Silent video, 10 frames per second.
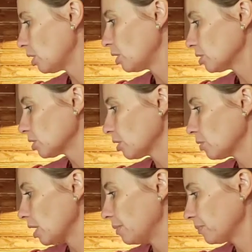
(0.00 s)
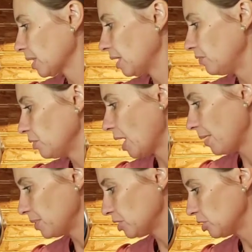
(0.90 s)
also, um, if you
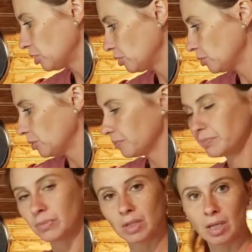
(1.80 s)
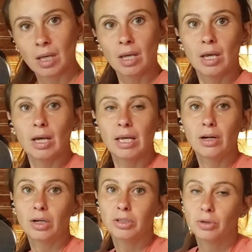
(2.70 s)
happen to do it
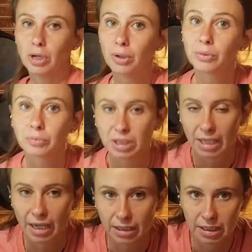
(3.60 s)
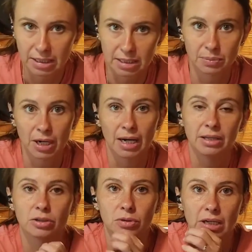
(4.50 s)
on your own without an Instapot,
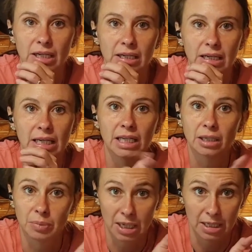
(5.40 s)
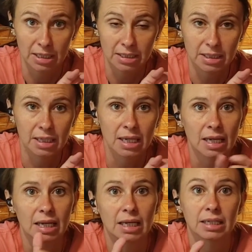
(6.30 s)
you can incubate it
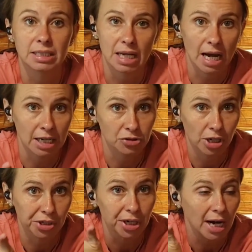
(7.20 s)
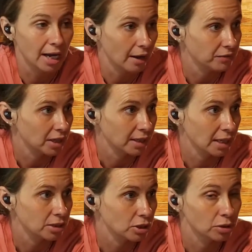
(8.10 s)
in a dehydrator. I have done
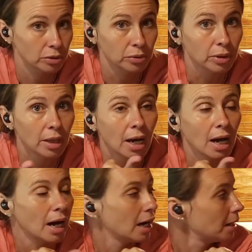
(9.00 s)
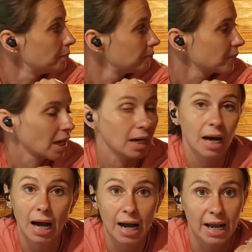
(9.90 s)
that too. Um,
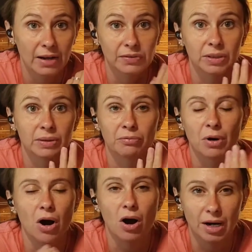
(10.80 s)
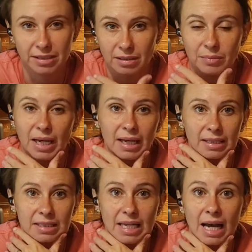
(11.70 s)
I have an awesome
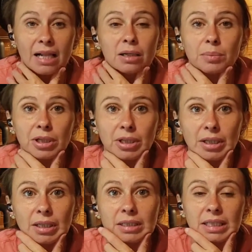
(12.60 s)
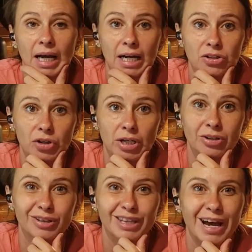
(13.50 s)
Excalibur
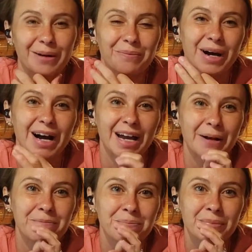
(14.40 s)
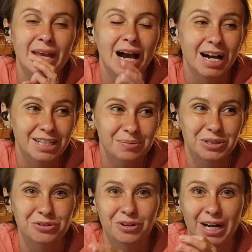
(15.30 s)
dehydrator that my
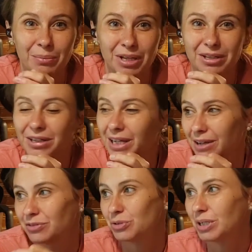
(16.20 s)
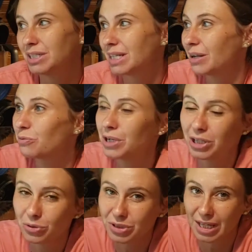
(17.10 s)
husband's grandmother gave to us and we
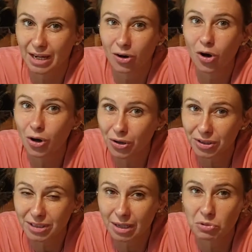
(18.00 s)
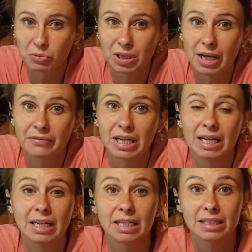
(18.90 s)
use that all the time and we love it
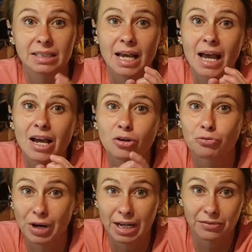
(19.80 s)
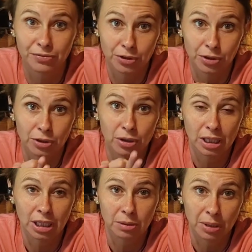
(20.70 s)
and it is great for
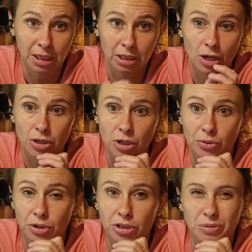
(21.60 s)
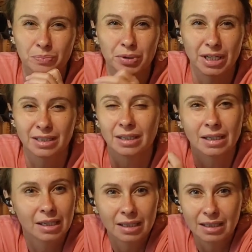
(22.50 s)
incubating yogurt but
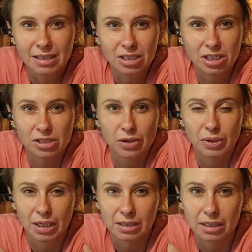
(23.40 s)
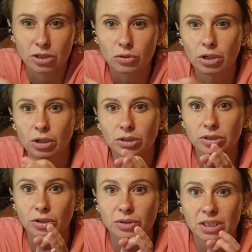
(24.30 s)
this is just so easy you can
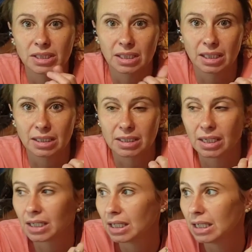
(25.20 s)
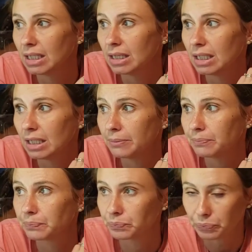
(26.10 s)
also stick it in the
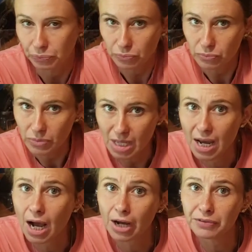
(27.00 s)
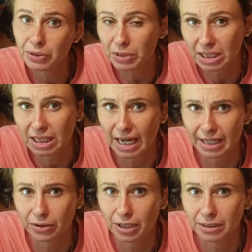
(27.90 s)
oven with the light
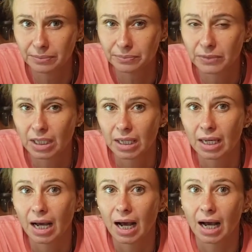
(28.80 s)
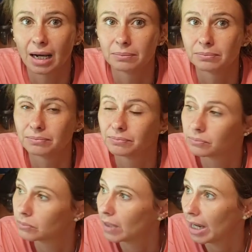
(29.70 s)
on um,
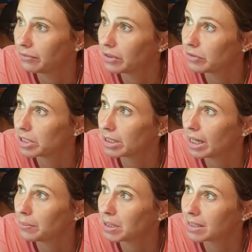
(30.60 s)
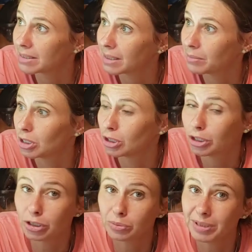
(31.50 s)
I've never done that because I'm a
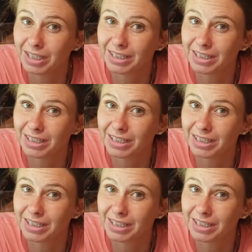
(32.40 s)
little bit